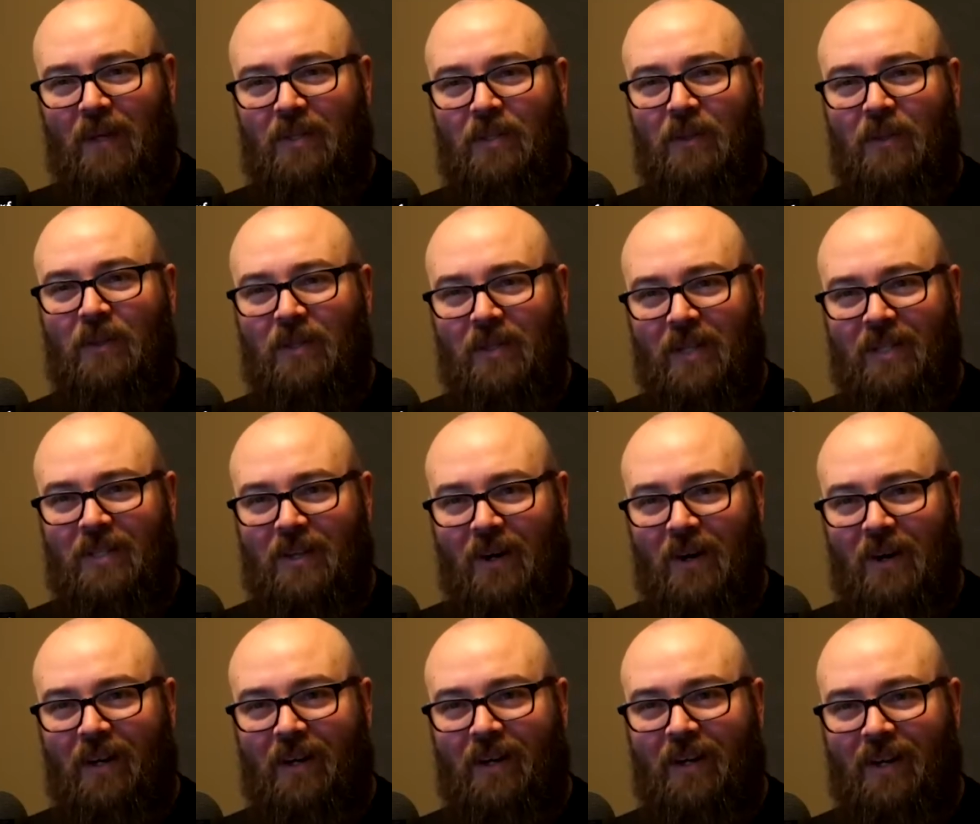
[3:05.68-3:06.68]
soon as I
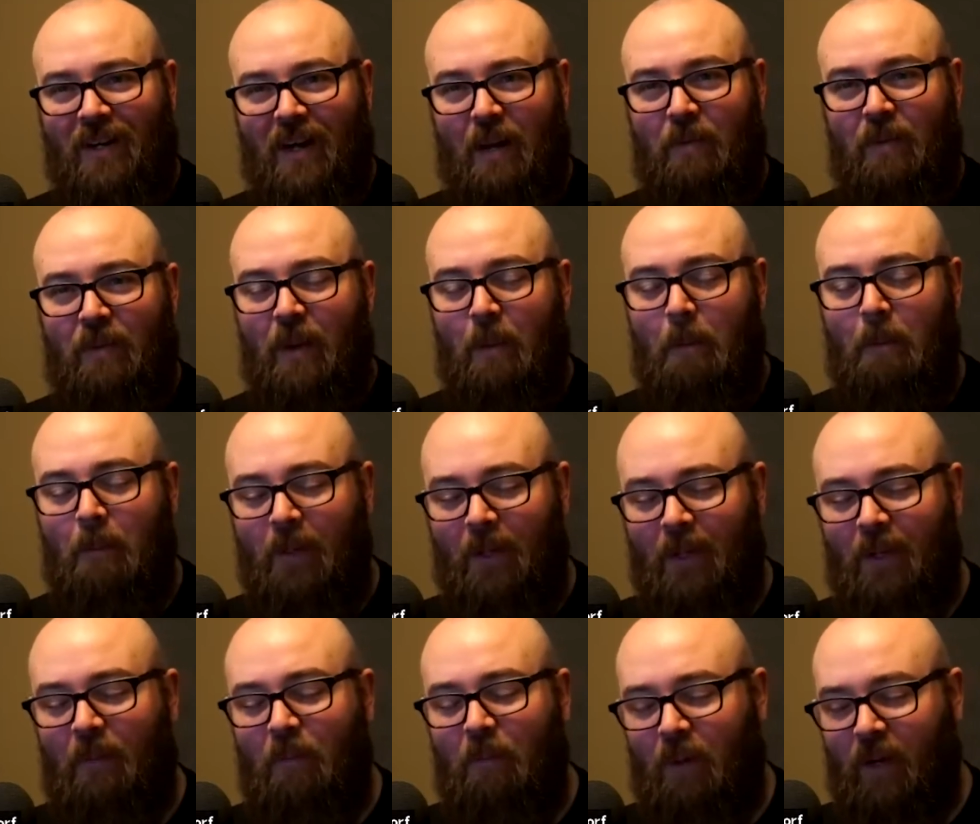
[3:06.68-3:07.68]
started it at
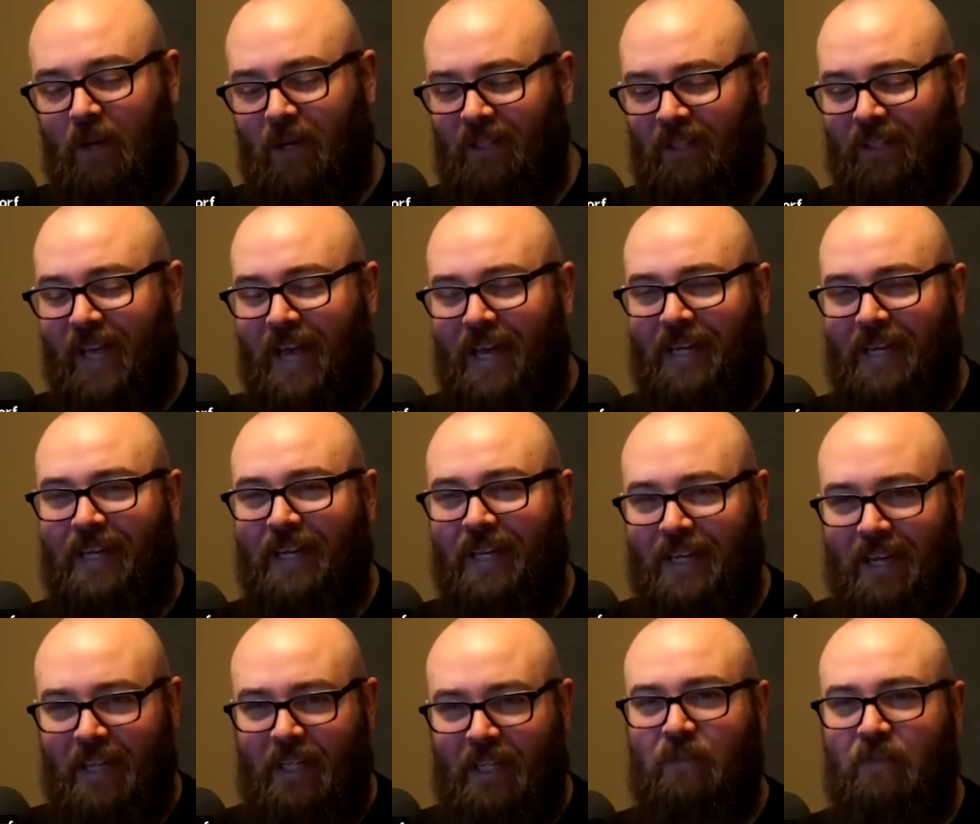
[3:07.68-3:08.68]
IBM, but landing at
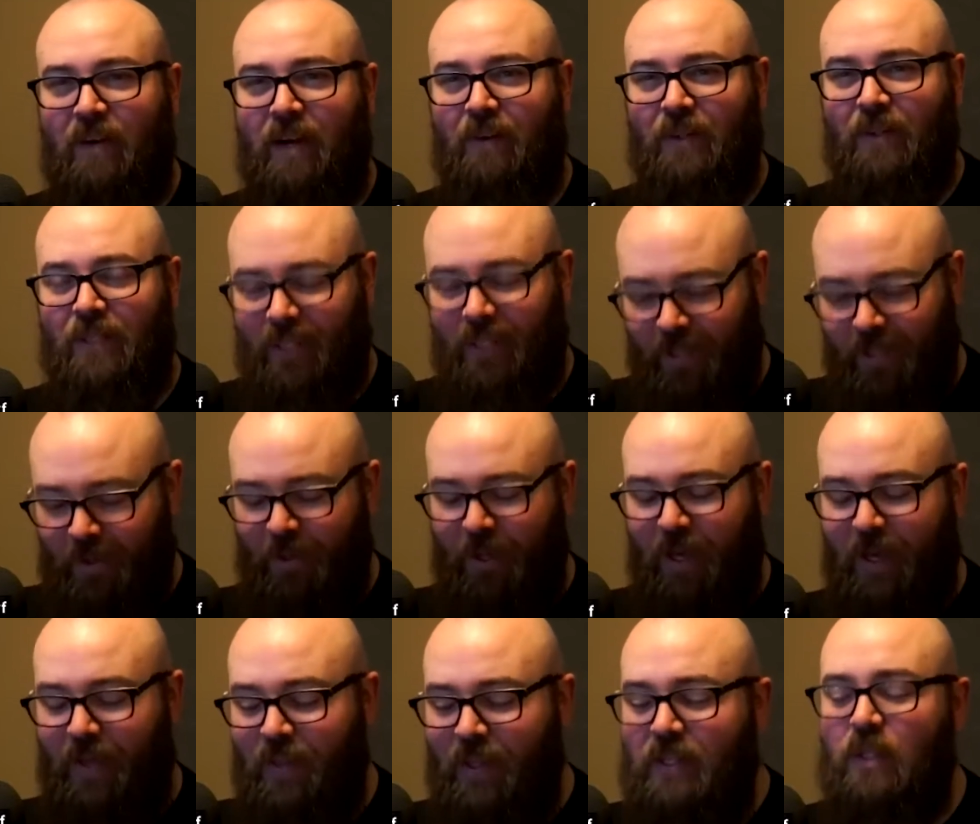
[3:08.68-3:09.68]
Netlify, it was like,
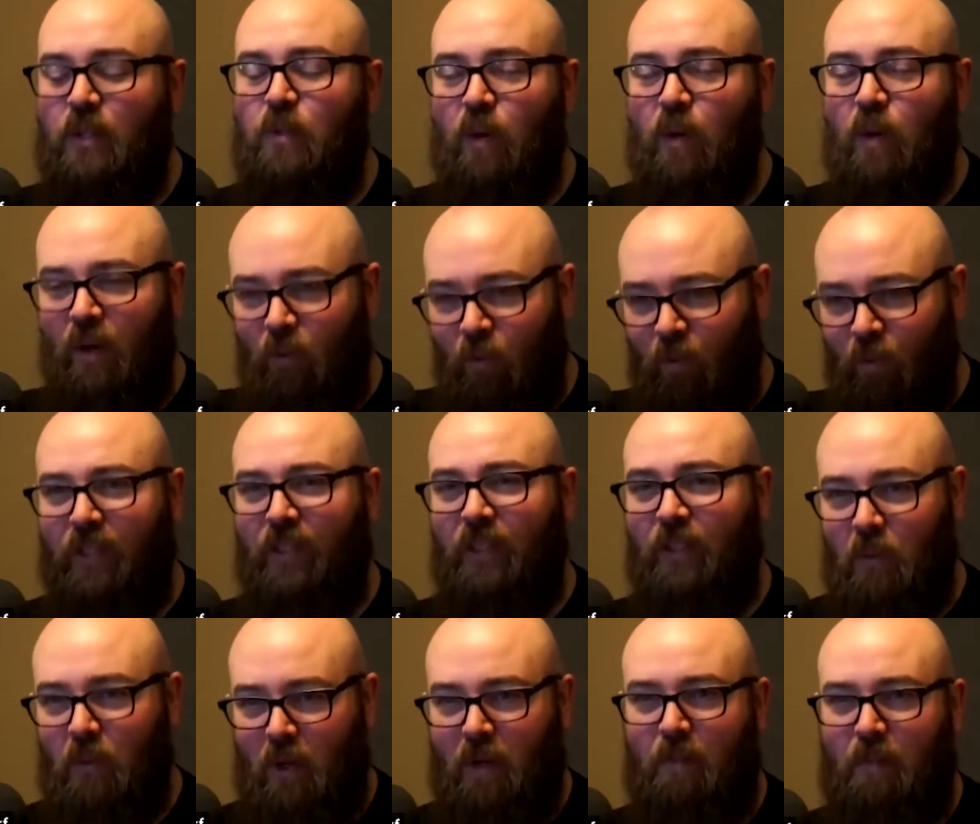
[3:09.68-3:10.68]
okay, this is where I really
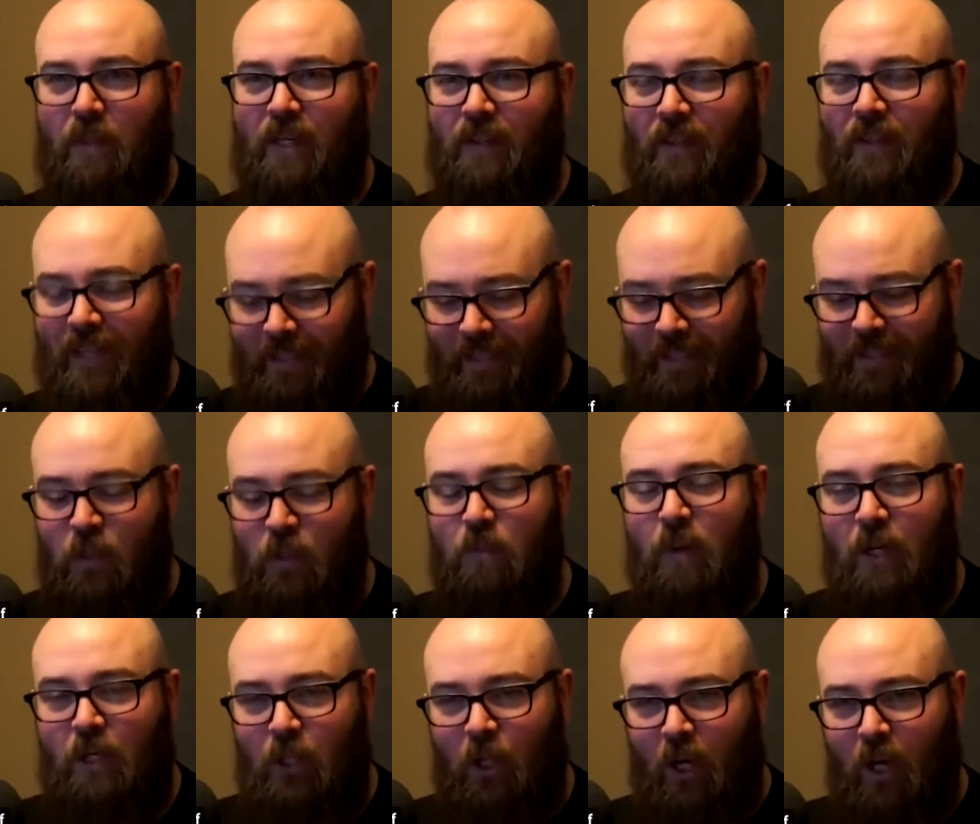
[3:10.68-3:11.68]
want to be. Like, this is
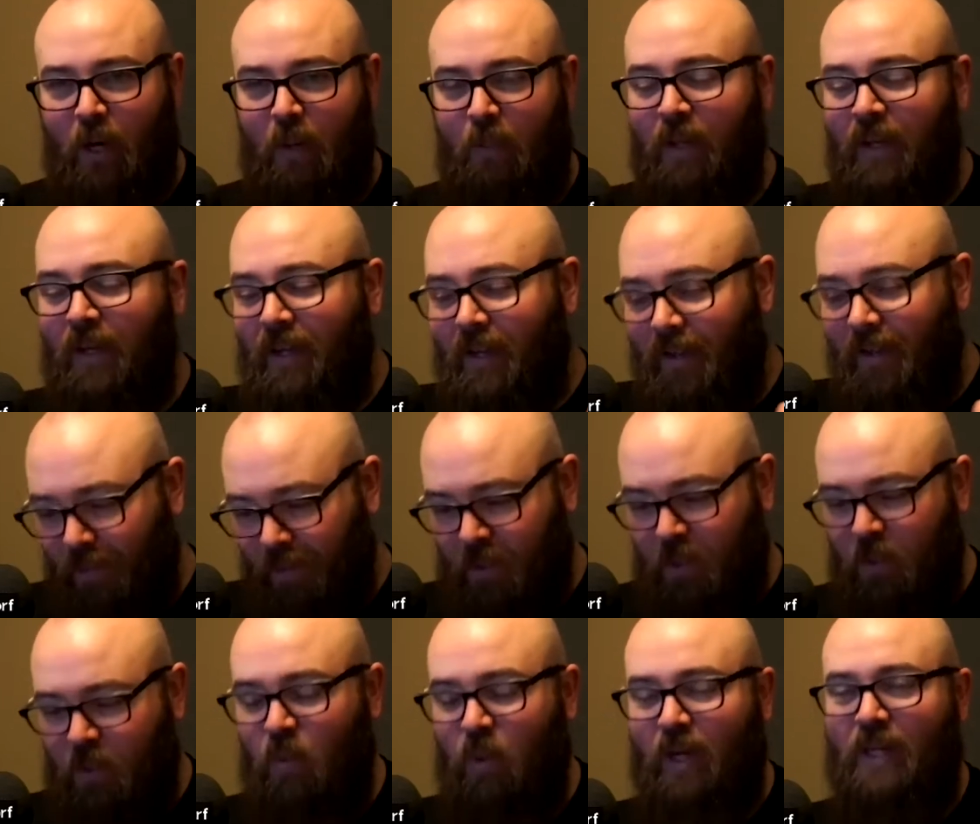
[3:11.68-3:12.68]
my job. This
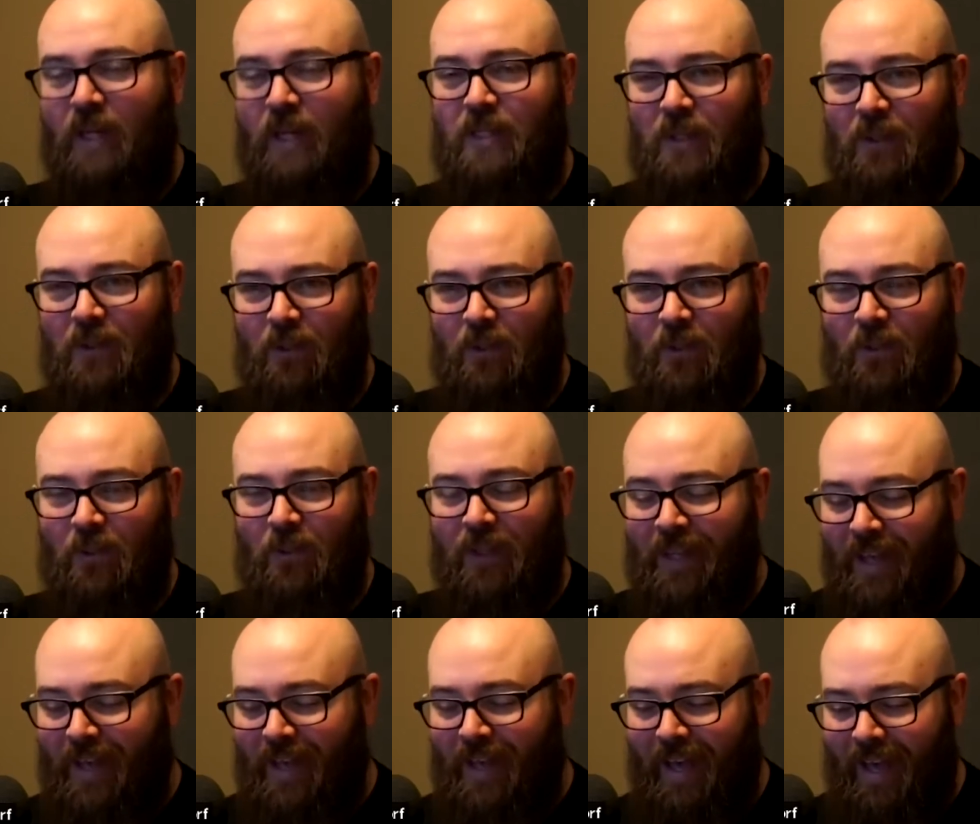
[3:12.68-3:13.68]
is what I do.
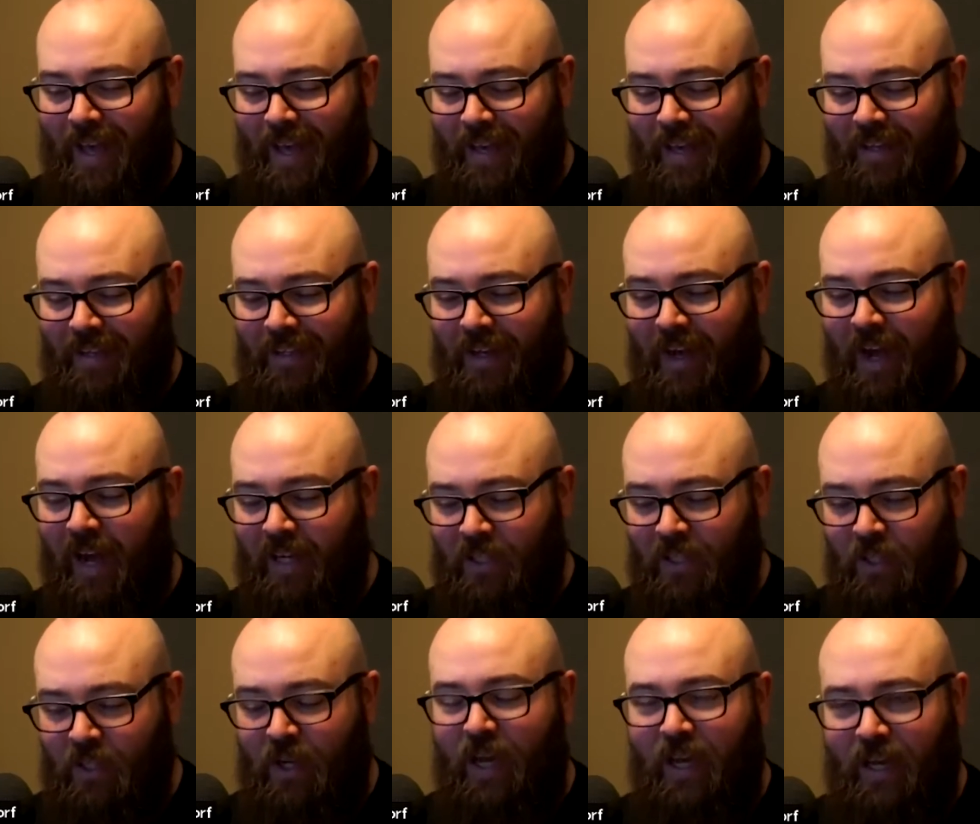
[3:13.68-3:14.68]
And
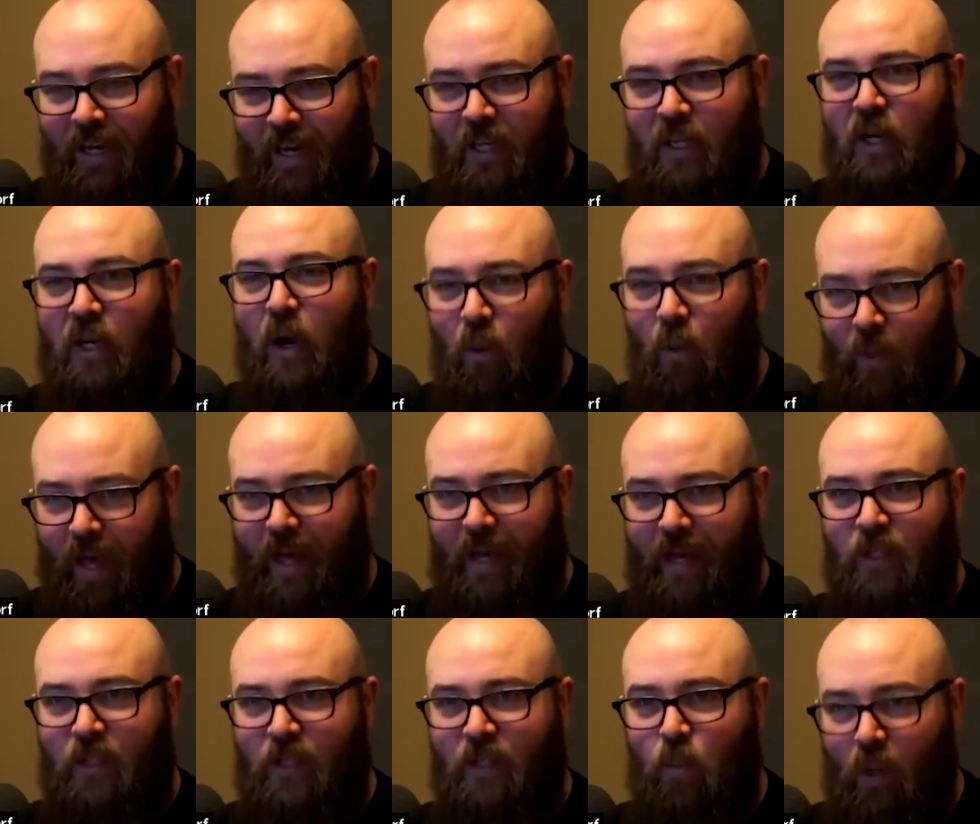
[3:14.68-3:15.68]
I know
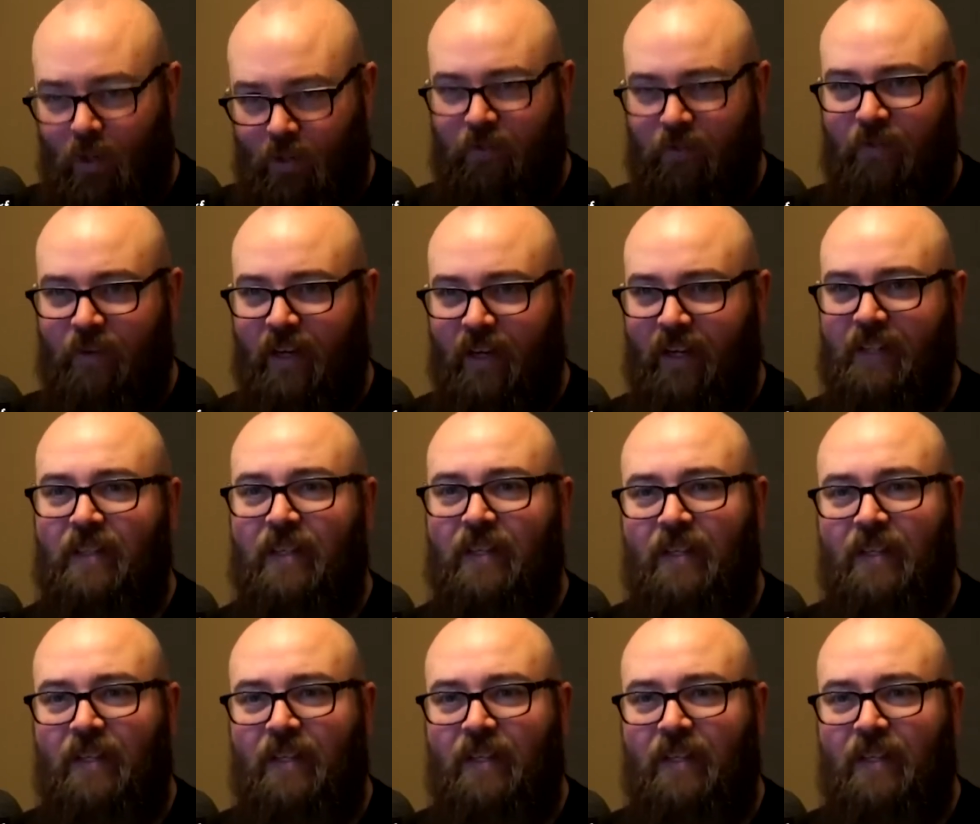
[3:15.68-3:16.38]
that it's well defined.